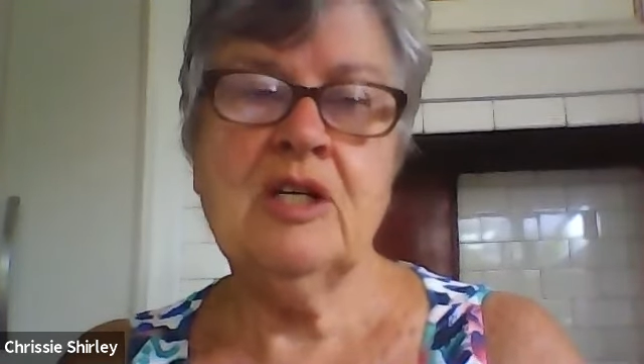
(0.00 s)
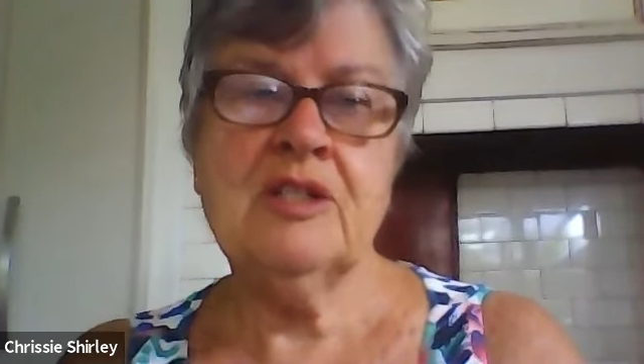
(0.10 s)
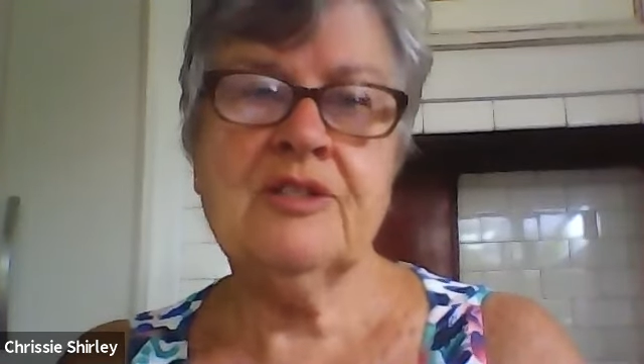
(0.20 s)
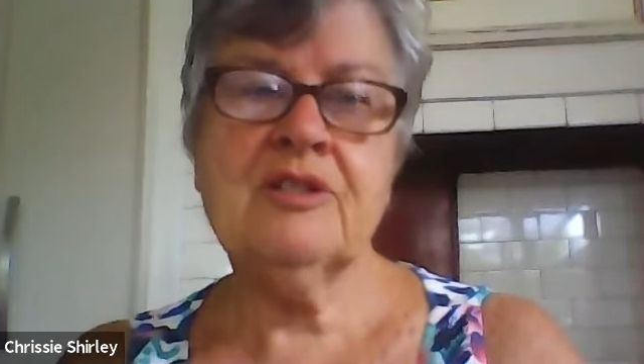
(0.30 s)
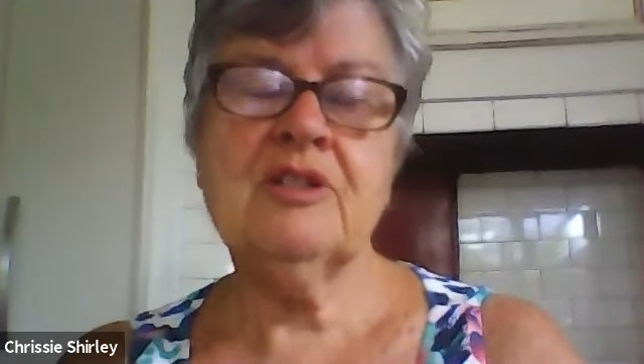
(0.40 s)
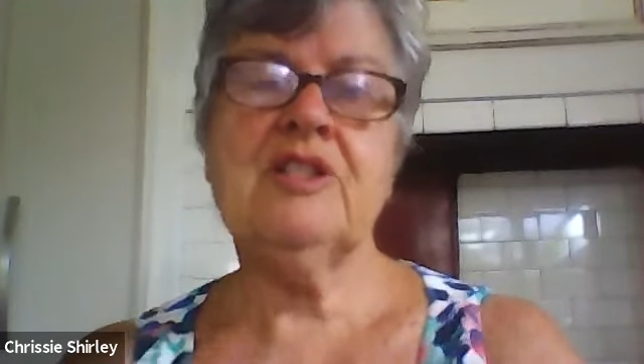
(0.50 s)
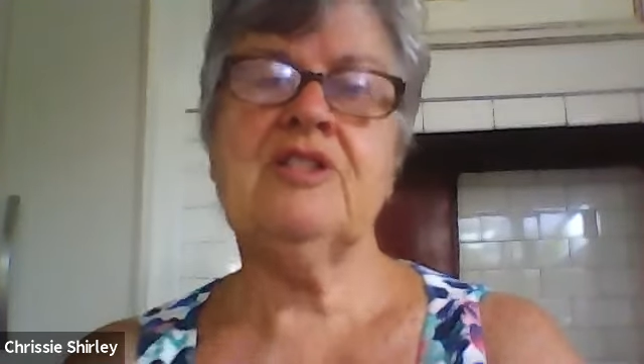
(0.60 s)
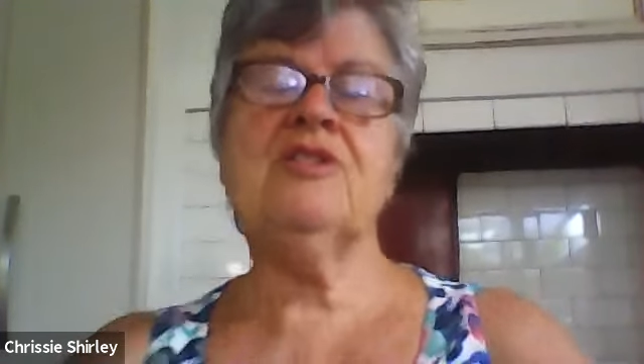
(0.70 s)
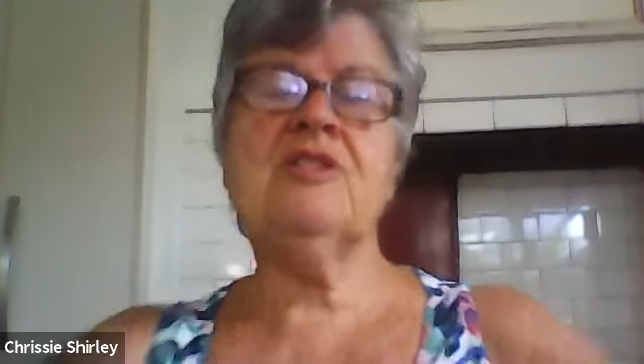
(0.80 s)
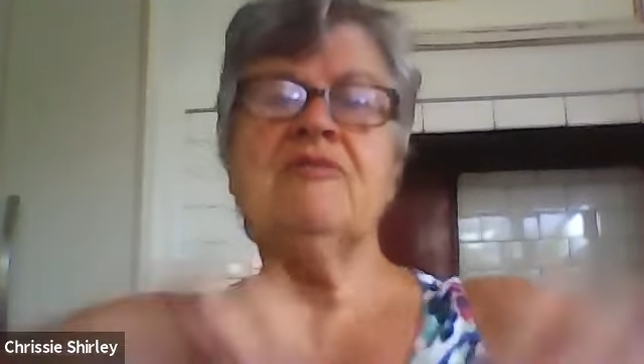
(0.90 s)
So let's
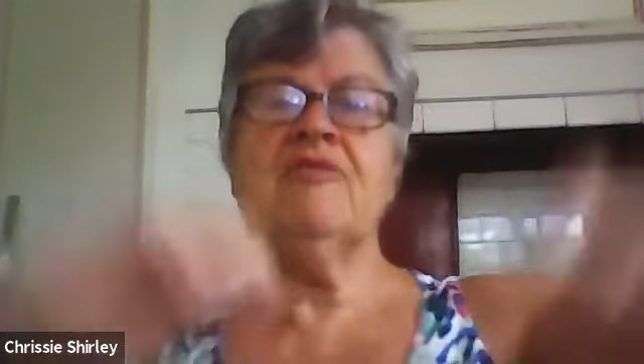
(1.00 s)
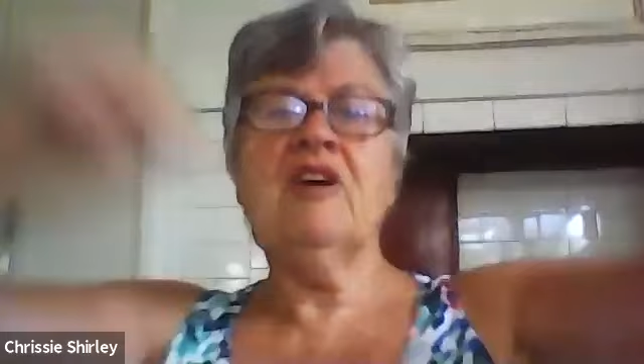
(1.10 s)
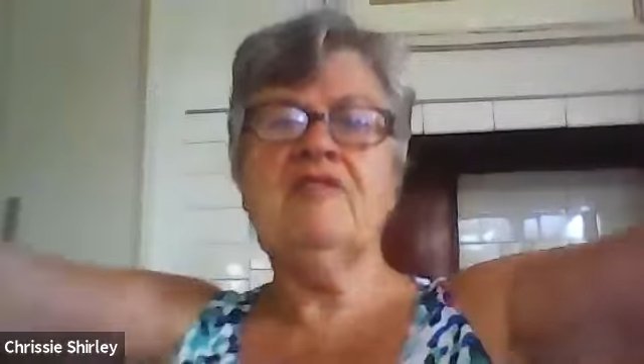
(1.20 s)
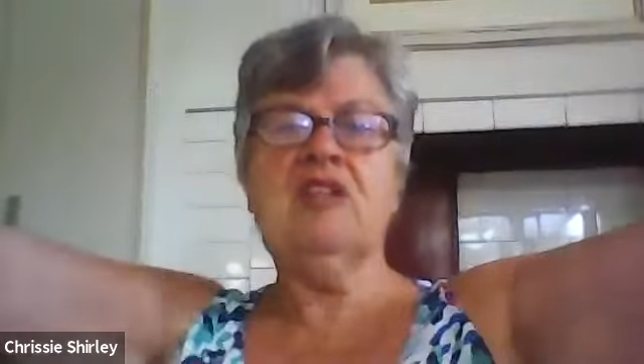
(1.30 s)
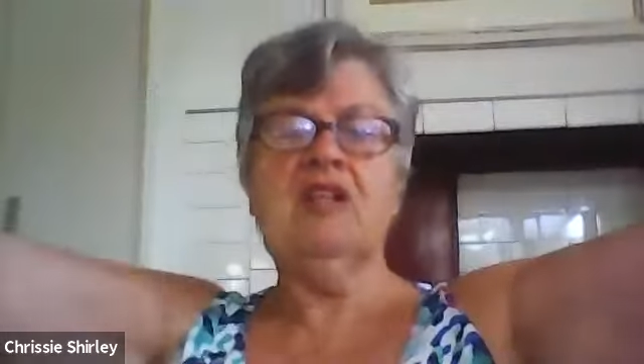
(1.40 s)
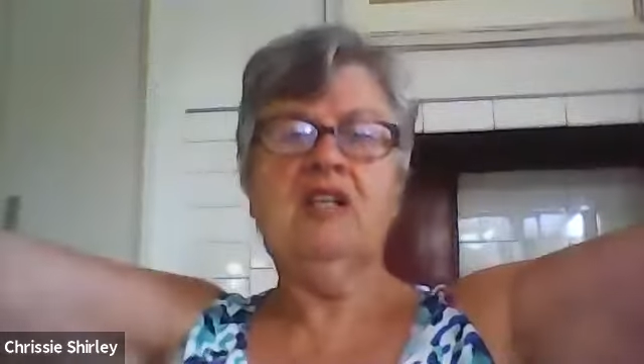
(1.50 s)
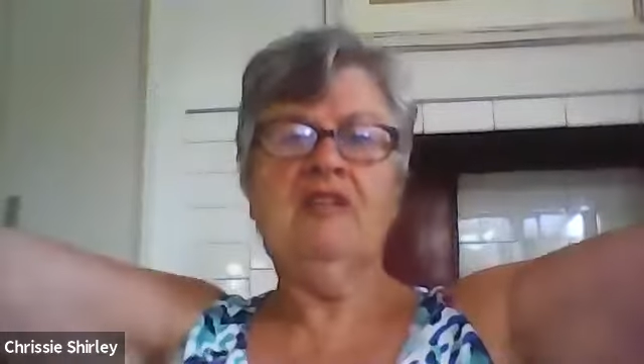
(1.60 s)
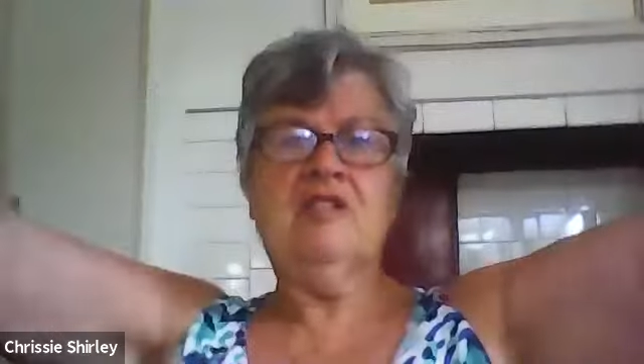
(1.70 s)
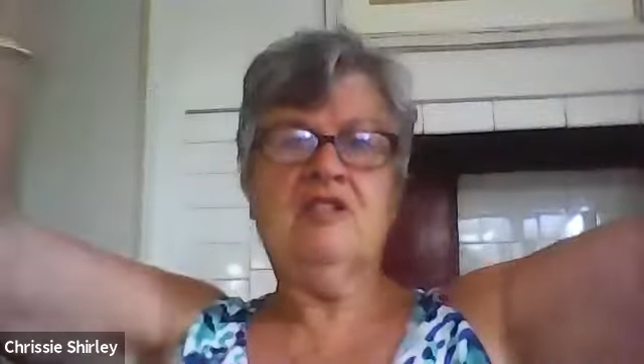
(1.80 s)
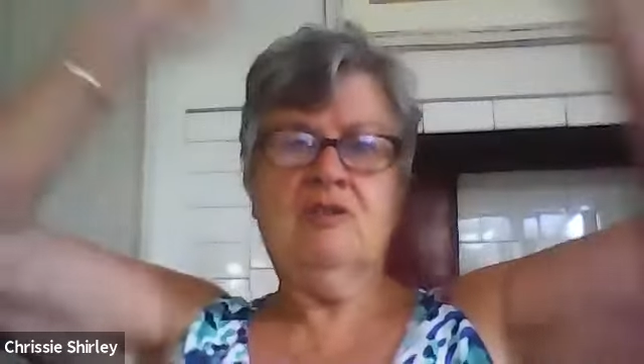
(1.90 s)
do some 5 9
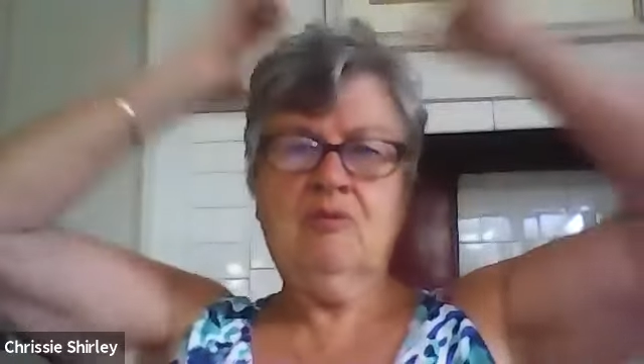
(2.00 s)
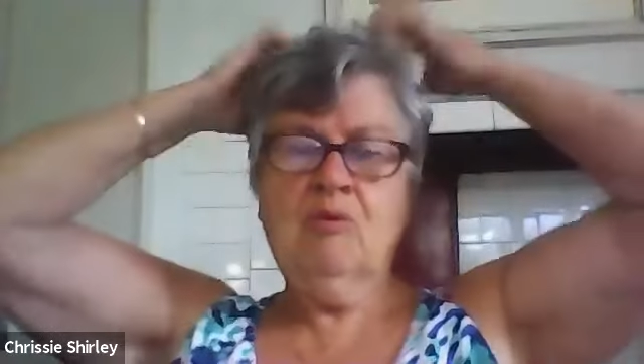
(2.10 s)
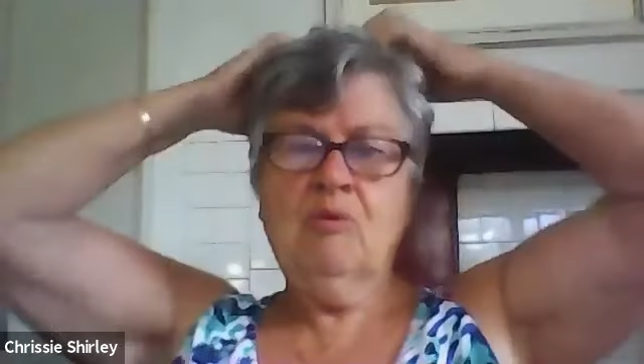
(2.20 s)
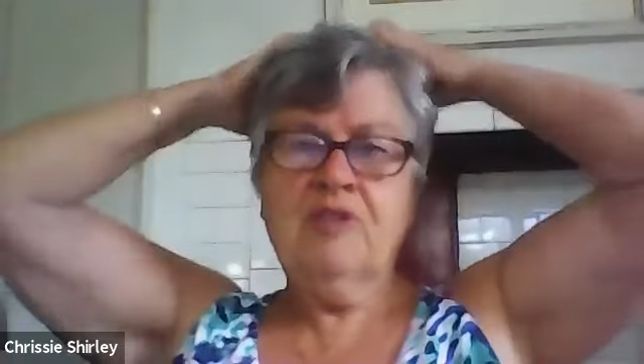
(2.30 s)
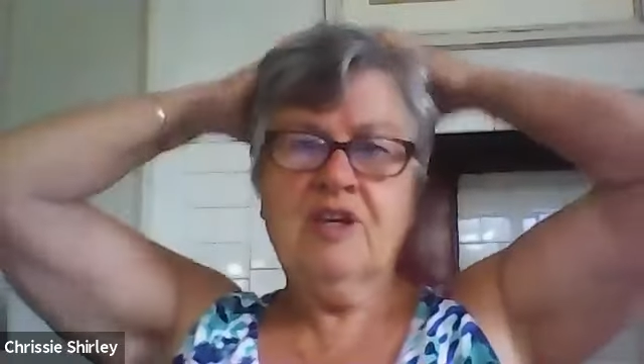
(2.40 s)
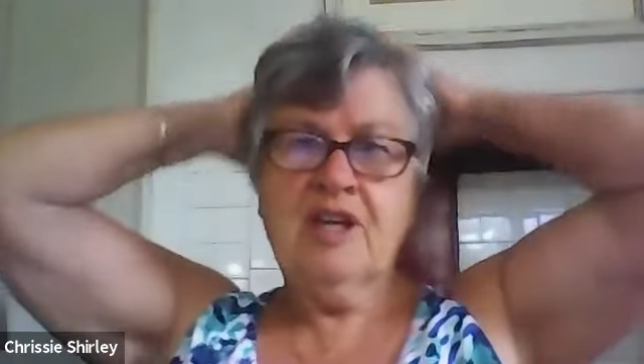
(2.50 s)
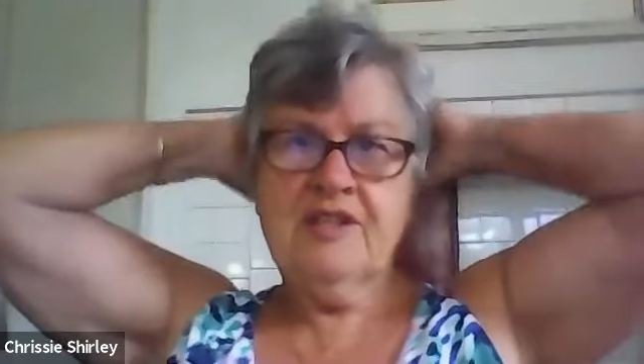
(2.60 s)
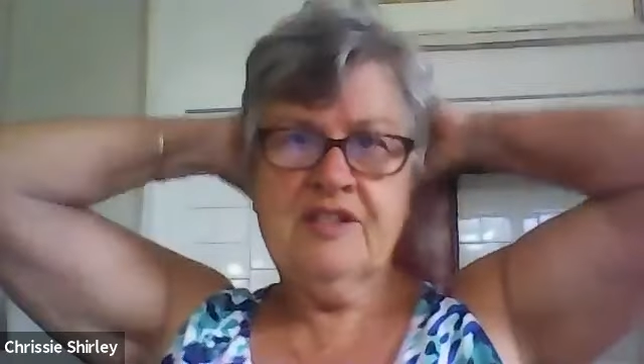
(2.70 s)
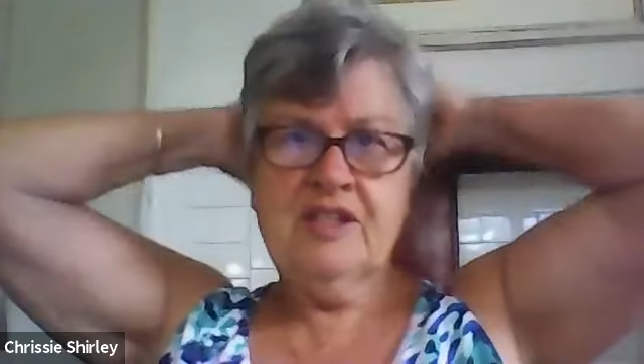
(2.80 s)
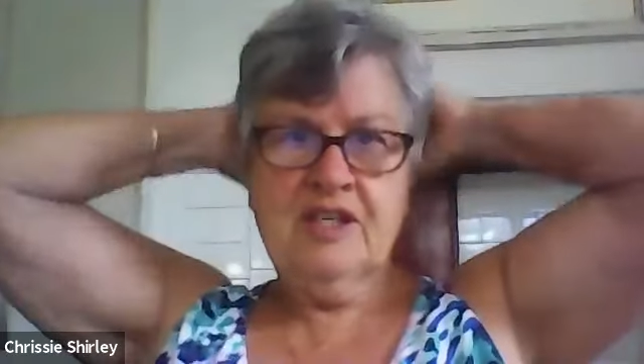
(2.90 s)
11s on all the
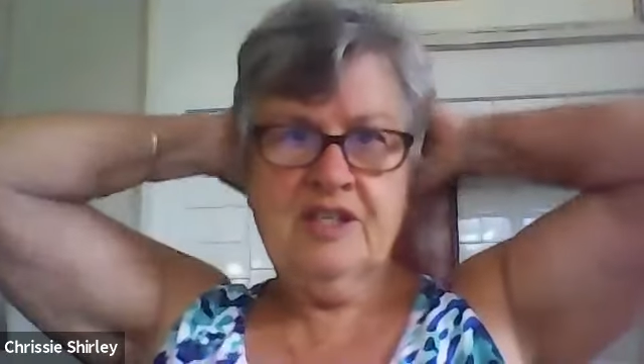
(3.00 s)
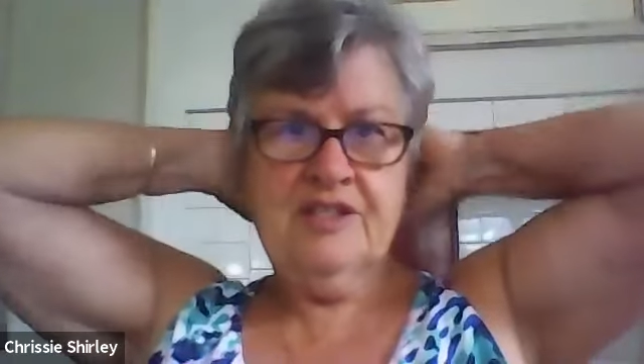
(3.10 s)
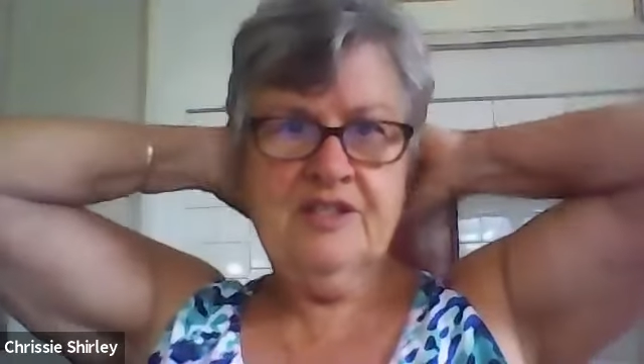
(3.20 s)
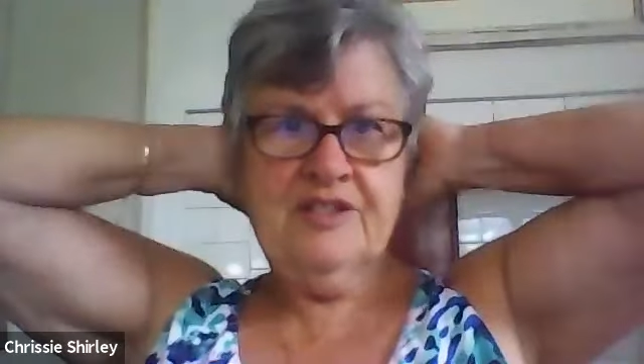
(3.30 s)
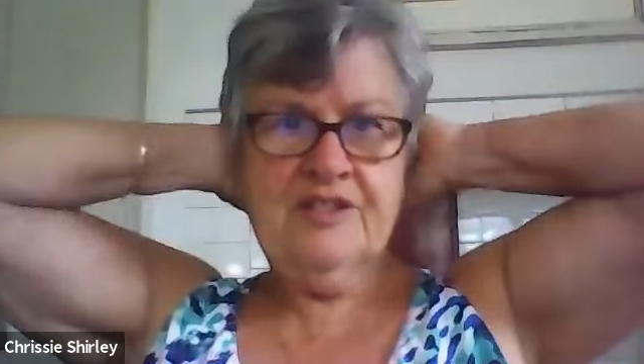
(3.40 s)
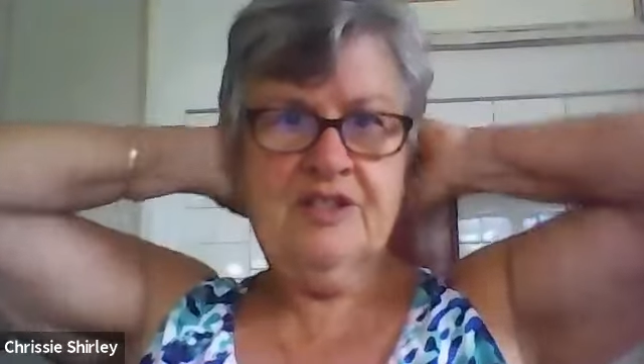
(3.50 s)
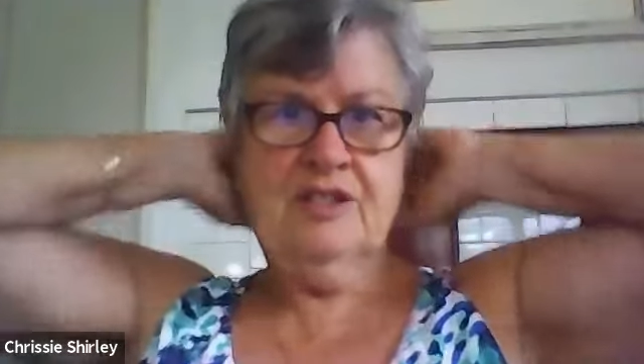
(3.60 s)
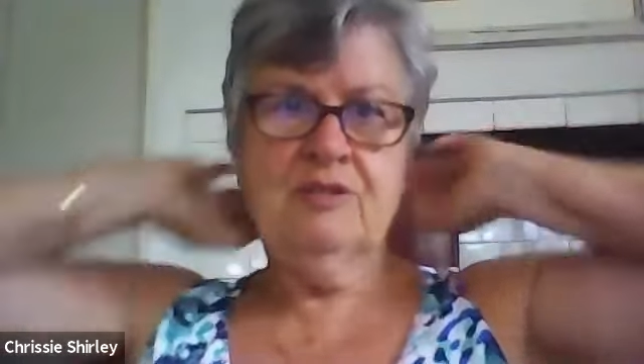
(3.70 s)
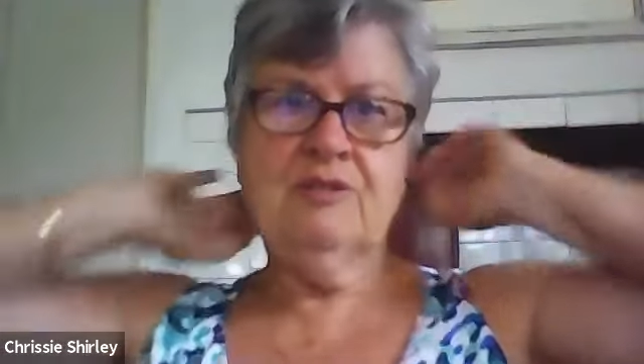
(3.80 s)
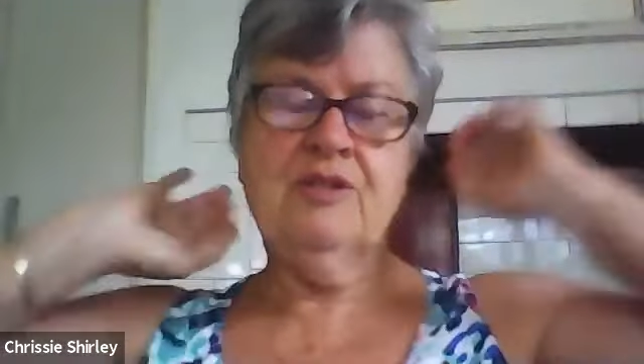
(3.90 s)
gaslighters
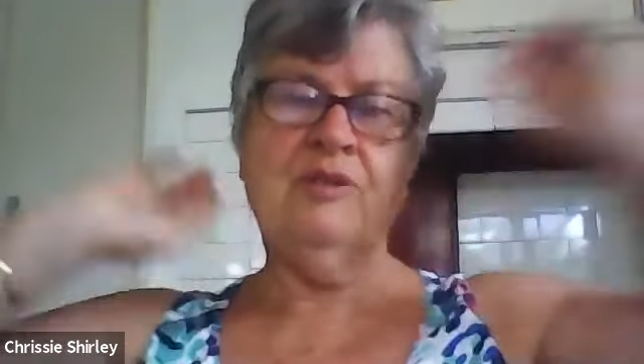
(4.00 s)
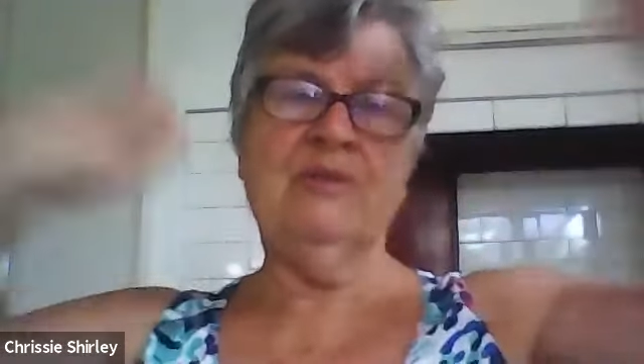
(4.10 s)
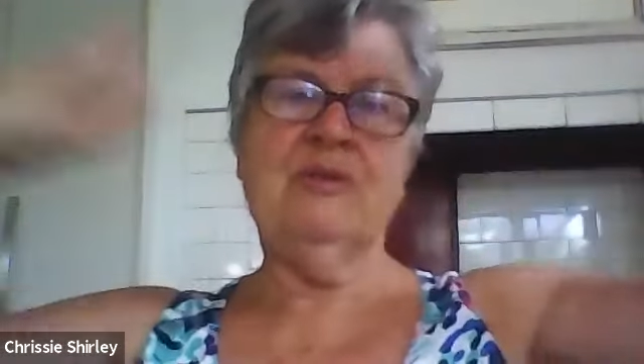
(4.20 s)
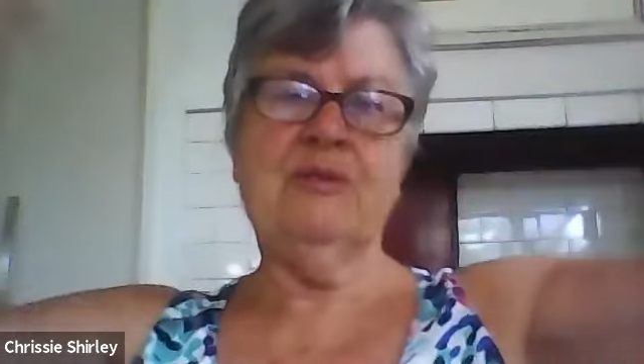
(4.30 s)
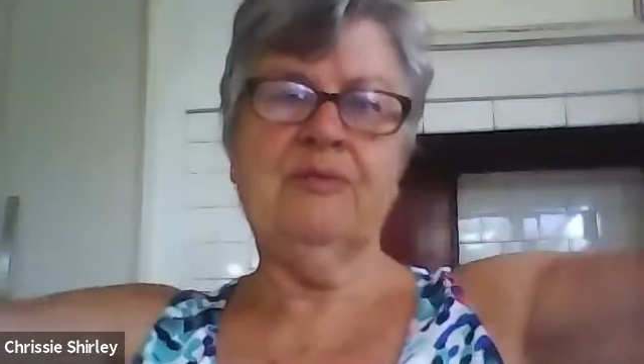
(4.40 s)
that you know.